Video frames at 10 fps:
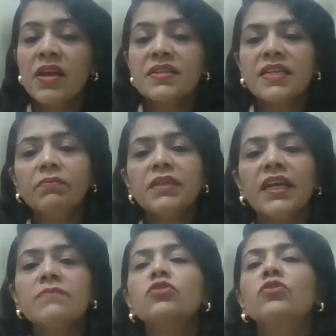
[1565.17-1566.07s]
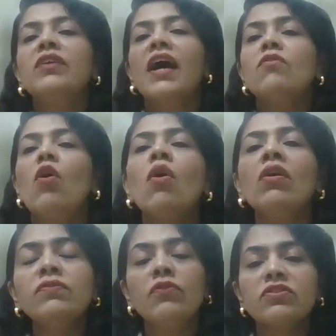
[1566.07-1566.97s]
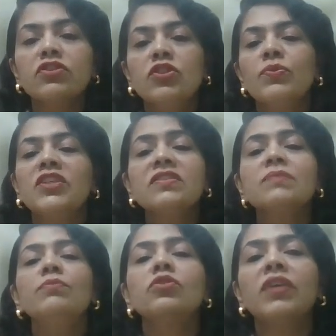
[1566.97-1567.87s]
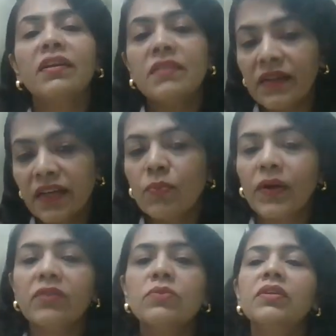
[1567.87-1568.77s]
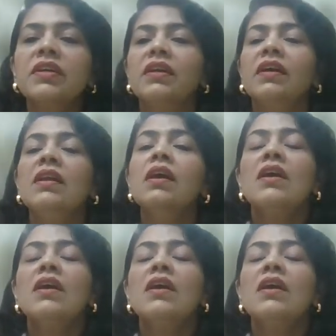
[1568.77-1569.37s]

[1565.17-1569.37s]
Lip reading: Sometimes you could have all 4 situations put together in one root canal,